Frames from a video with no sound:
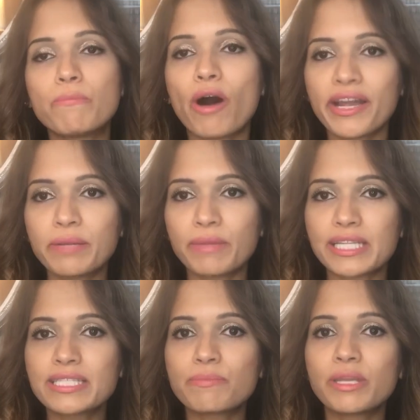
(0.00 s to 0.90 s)

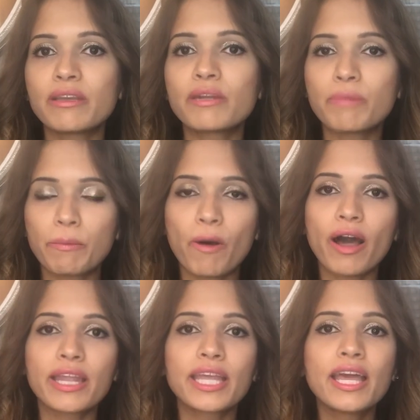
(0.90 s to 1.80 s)
embodiment, being in my
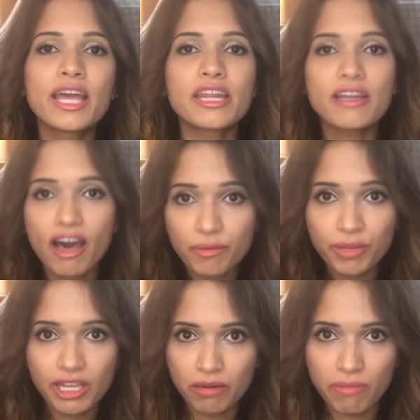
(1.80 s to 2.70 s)
body, not
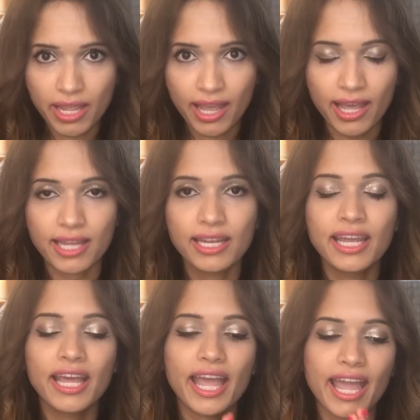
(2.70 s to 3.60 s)
being in my head,
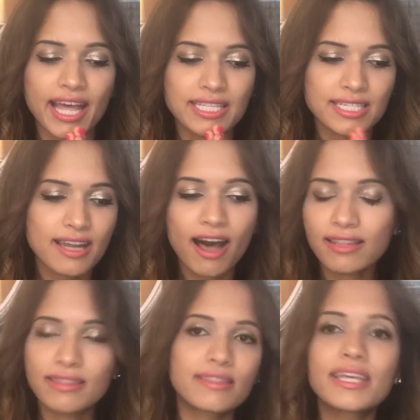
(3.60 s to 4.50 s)
and
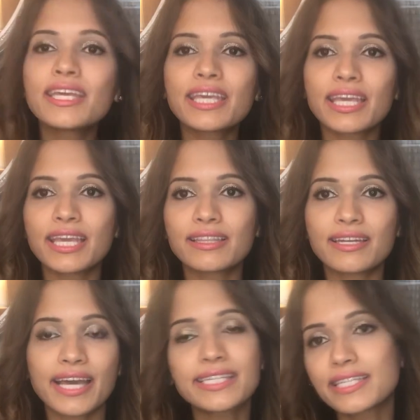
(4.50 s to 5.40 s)
not thinking
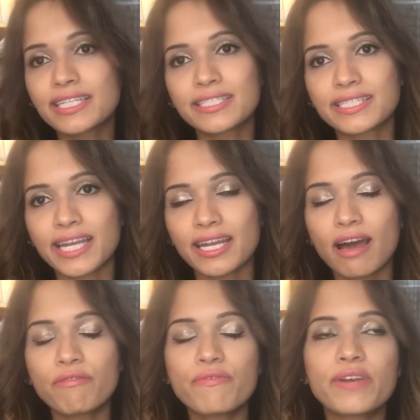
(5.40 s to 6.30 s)
the next thing to say,
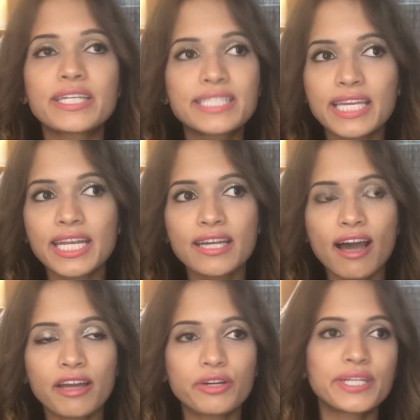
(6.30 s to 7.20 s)
not fixing,
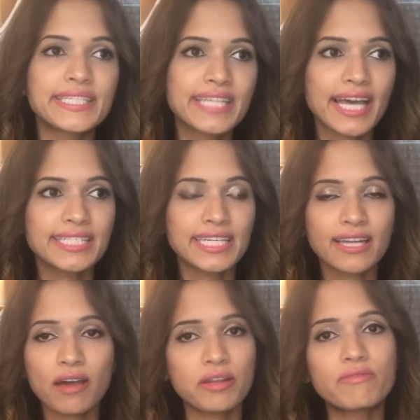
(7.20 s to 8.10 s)
not criticizing,
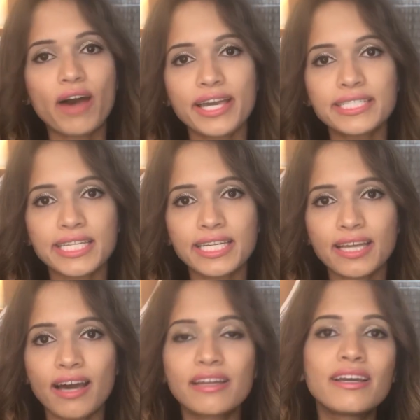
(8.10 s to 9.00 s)
not advising,
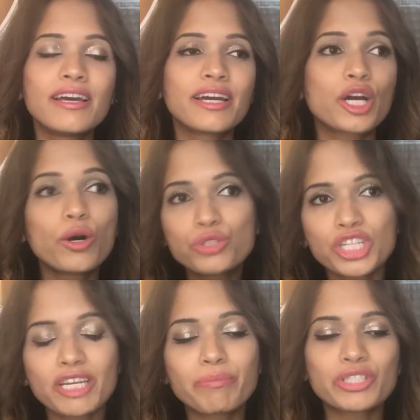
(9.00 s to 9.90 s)
not
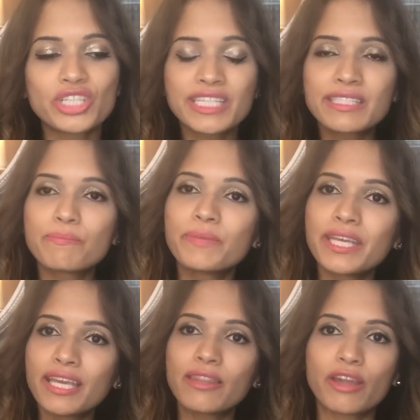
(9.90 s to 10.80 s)
coaching, but just
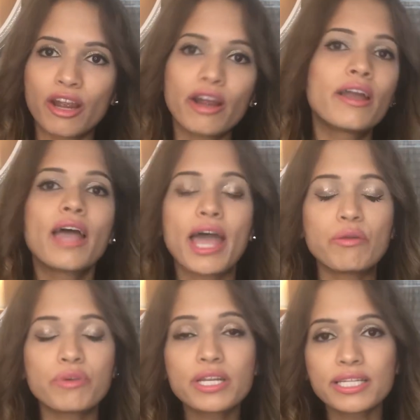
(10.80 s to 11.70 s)
being there
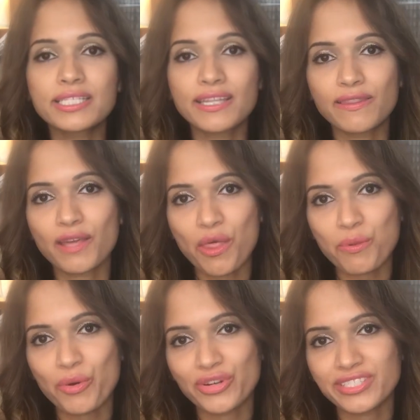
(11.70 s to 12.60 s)
and witnessing the
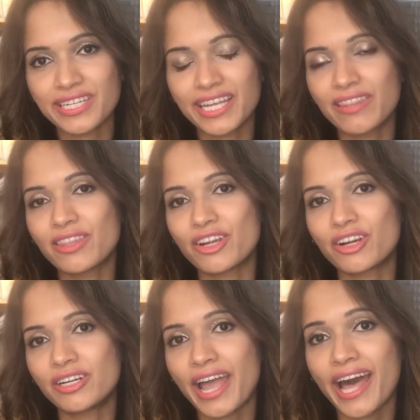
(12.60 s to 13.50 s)
other person in
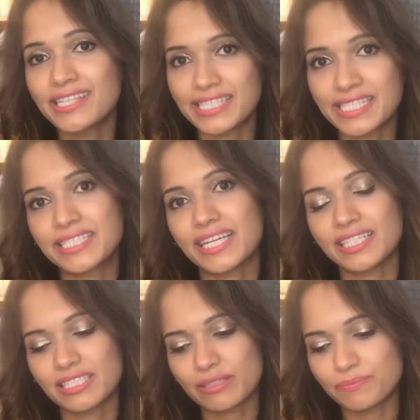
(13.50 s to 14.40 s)
their as a
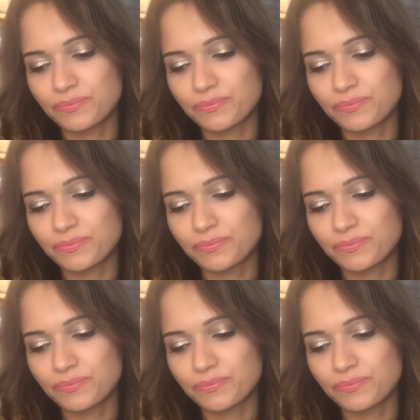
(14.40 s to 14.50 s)
state.